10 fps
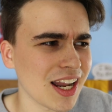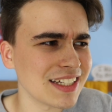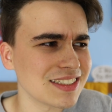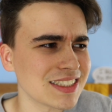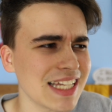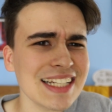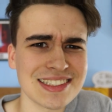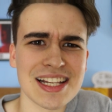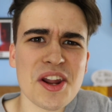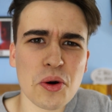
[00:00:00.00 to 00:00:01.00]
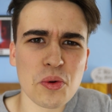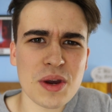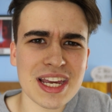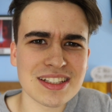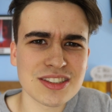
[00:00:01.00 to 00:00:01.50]
Like, that's a little
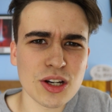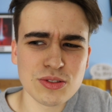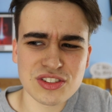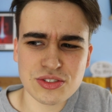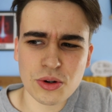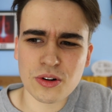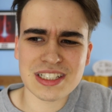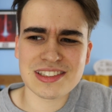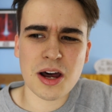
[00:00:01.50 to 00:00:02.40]
weird. Those stories